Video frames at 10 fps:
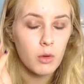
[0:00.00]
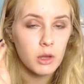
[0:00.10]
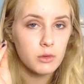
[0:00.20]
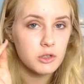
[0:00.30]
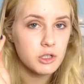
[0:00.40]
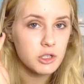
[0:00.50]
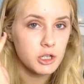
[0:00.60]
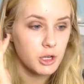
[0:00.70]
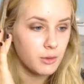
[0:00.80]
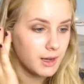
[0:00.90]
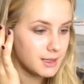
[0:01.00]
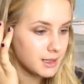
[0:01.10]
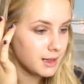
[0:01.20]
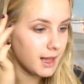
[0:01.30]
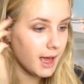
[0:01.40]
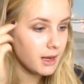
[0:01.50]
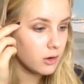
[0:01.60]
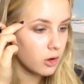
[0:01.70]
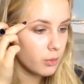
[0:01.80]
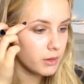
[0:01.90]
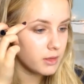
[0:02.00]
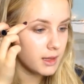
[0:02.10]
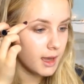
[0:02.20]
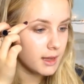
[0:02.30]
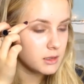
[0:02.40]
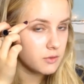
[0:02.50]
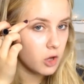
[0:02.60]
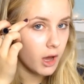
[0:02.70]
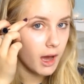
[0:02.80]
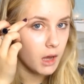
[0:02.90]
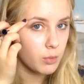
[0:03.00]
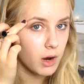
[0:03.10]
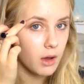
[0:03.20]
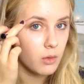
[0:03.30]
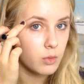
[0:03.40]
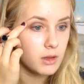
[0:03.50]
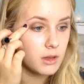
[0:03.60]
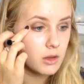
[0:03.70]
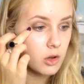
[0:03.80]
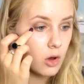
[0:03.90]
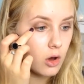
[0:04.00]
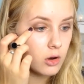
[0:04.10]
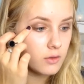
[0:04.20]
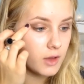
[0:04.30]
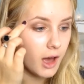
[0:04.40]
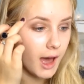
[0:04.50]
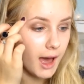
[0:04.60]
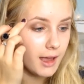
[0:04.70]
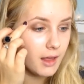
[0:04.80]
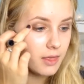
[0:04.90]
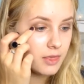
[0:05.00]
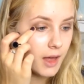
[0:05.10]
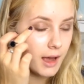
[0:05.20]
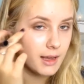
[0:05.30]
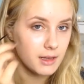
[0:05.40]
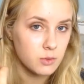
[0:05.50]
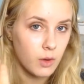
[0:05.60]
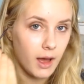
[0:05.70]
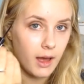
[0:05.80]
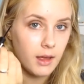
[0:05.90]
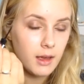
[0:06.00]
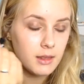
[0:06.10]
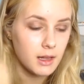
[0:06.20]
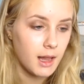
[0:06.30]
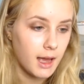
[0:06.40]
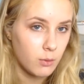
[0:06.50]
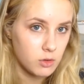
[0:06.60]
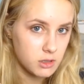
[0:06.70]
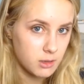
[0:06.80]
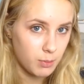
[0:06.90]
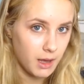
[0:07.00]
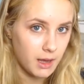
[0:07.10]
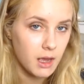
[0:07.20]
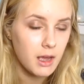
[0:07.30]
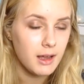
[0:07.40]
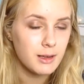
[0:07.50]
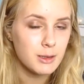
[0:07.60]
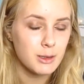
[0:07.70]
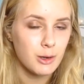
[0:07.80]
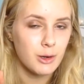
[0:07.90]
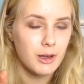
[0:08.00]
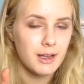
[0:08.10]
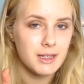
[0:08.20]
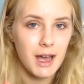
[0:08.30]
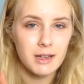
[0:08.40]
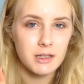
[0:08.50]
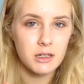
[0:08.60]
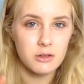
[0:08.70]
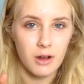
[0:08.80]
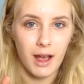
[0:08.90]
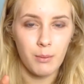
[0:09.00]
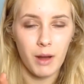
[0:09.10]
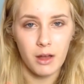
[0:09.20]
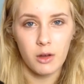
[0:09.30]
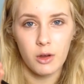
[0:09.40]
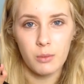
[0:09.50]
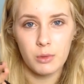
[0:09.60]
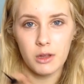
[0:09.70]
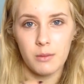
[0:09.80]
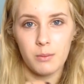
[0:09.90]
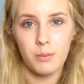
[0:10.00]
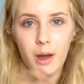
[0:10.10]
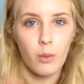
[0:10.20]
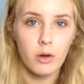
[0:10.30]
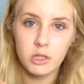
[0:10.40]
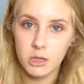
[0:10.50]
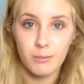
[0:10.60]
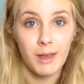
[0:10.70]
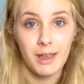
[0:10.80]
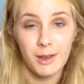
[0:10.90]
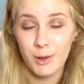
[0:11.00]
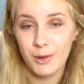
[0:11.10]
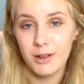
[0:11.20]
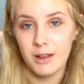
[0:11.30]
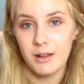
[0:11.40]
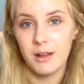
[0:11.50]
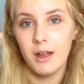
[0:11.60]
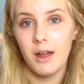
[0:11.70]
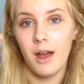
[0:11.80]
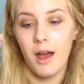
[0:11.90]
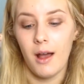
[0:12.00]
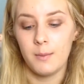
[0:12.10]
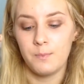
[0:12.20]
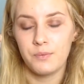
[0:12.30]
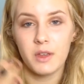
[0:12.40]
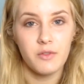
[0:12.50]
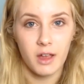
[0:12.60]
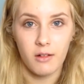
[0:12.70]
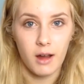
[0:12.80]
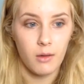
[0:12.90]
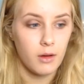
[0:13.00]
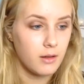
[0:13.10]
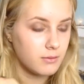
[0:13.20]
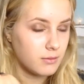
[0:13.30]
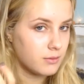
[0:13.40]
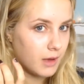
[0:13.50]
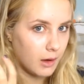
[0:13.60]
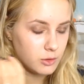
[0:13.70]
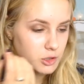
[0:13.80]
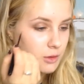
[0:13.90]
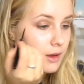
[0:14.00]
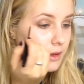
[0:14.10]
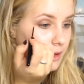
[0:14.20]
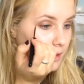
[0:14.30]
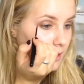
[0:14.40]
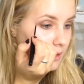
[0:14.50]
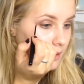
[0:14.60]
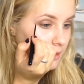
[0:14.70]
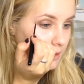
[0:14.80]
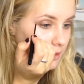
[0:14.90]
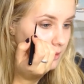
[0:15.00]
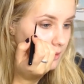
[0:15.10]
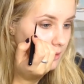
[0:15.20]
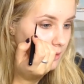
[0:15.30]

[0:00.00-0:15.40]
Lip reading: what you want to do is line up the end of your eyebrow with the corner of your eye, and that is where the line wants to be. So it's hard to describe, but I hope that by watching me you can figure out how to do it. So